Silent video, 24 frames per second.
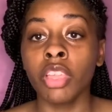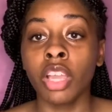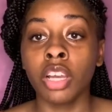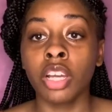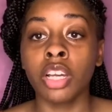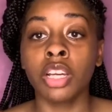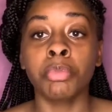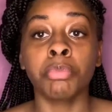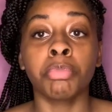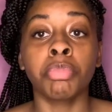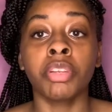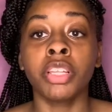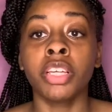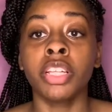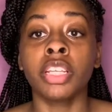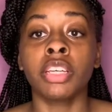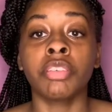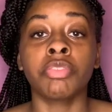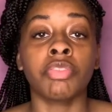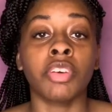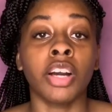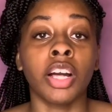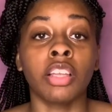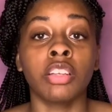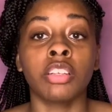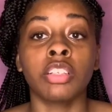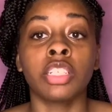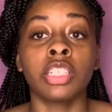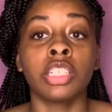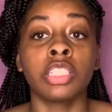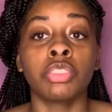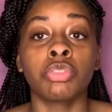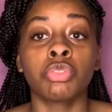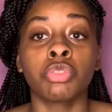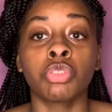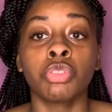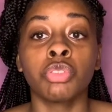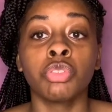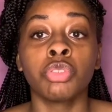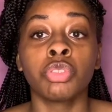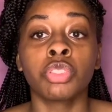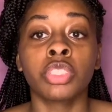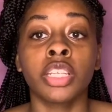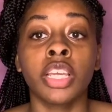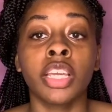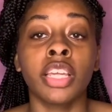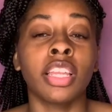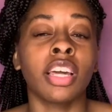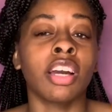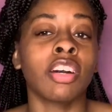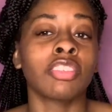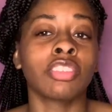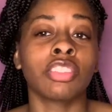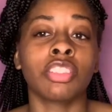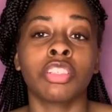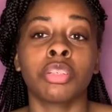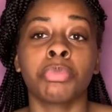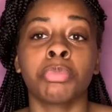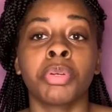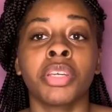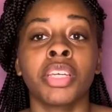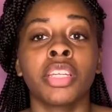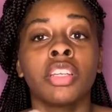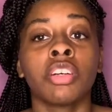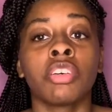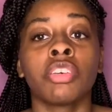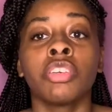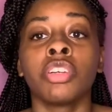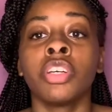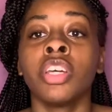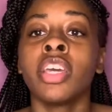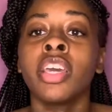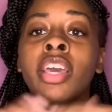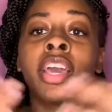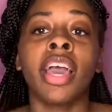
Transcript: completely follow these rules, and also depend on